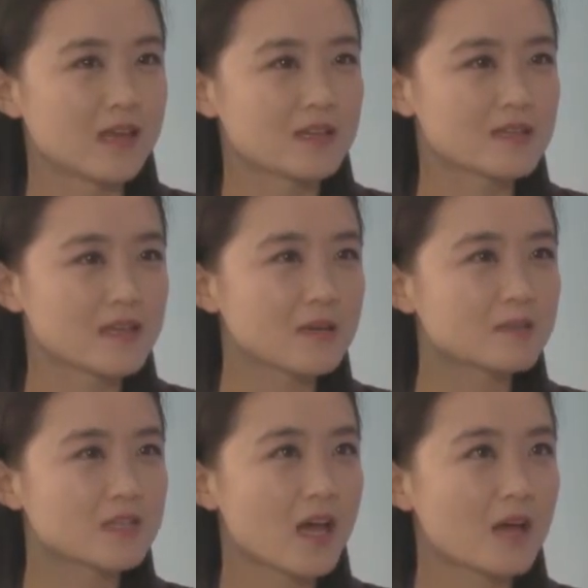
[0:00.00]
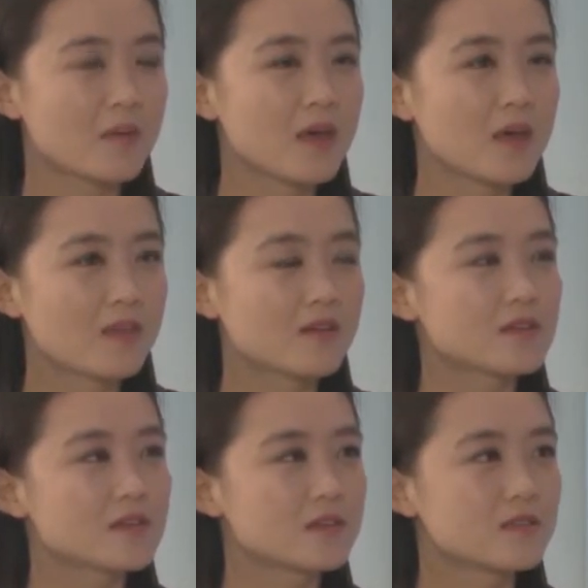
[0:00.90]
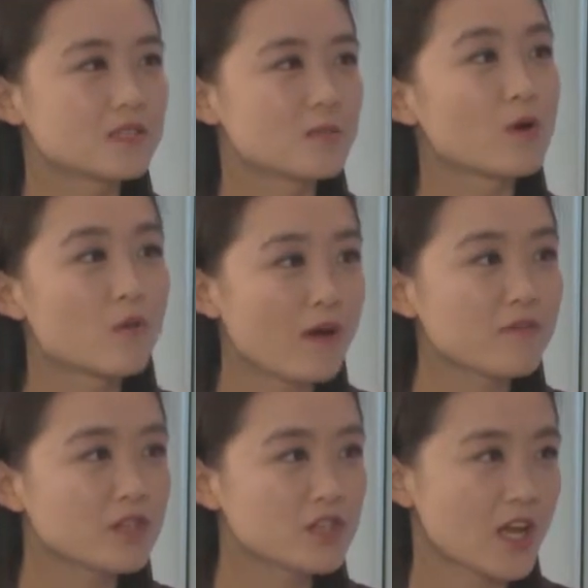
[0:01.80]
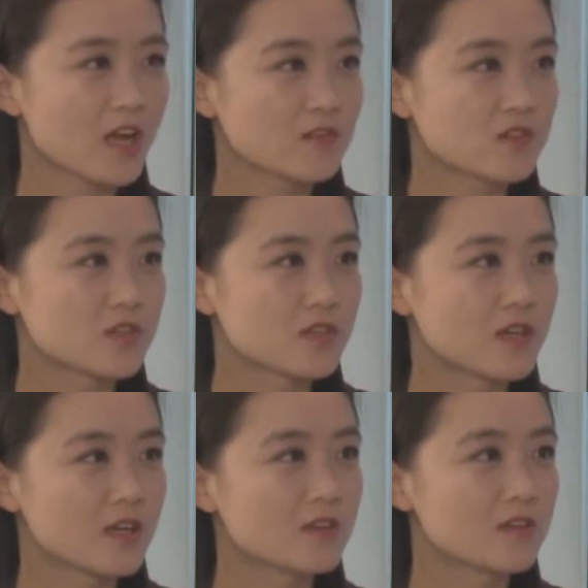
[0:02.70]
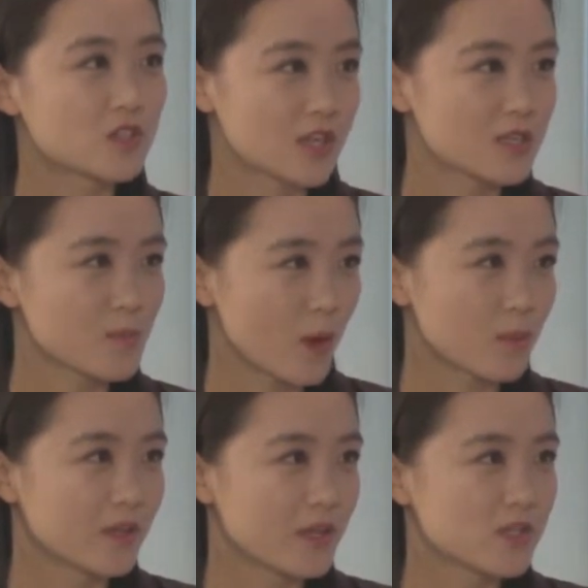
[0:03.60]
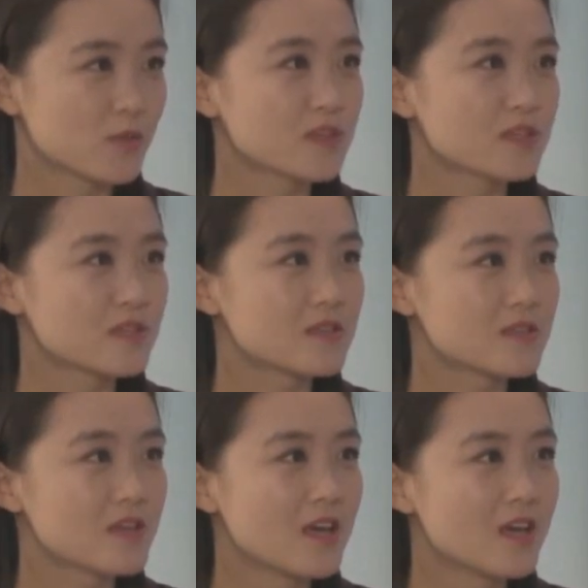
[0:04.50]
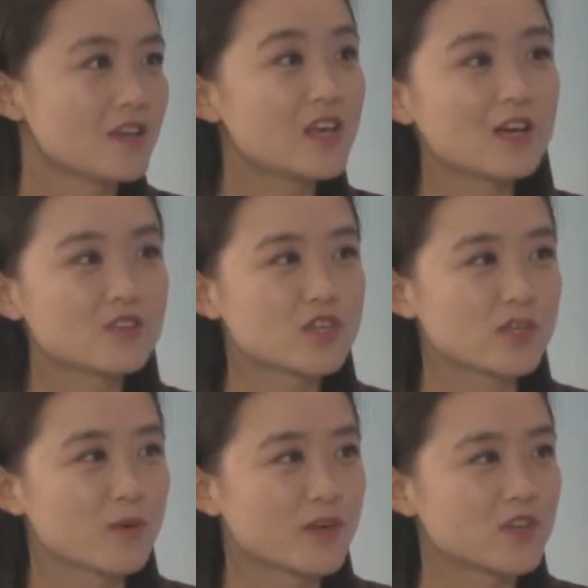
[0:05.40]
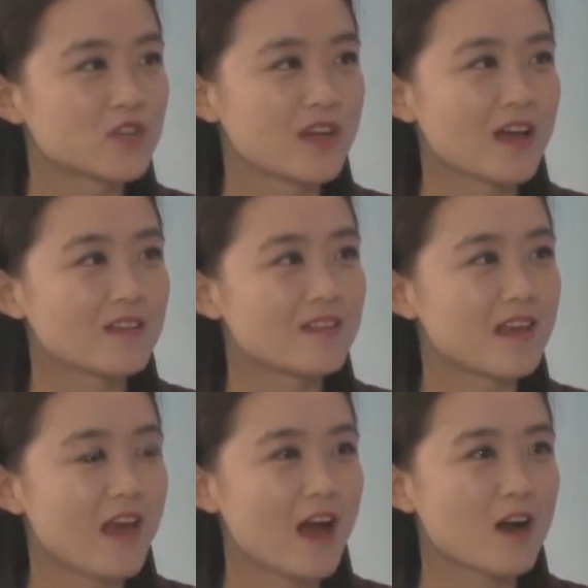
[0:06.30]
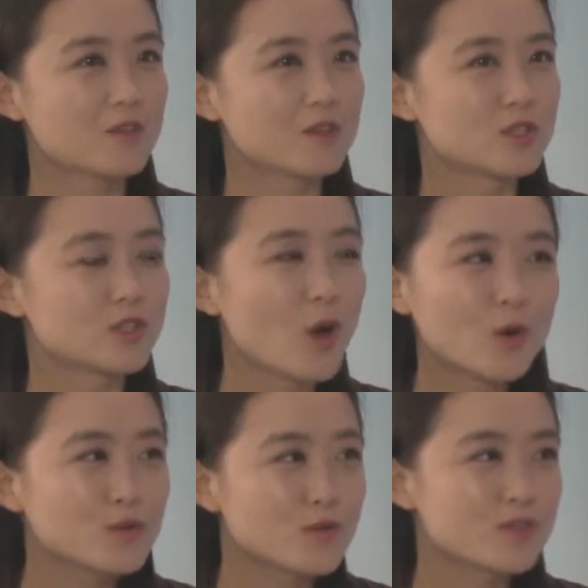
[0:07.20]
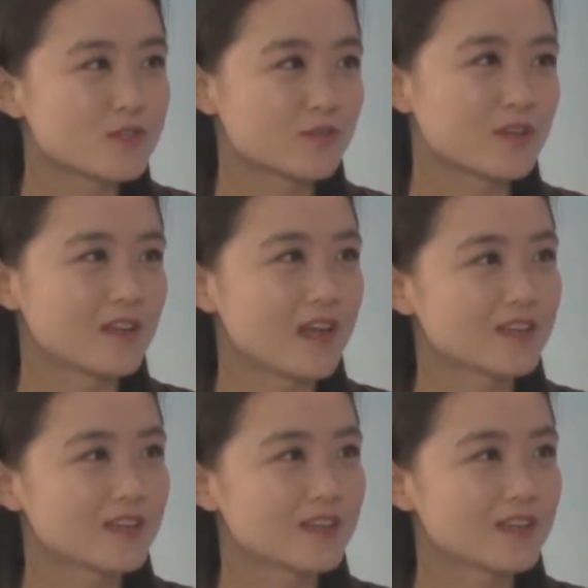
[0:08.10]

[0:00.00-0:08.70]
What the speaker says: at the same time, there's a demographic change in the Chinese population. We see this young generation, and they have a total different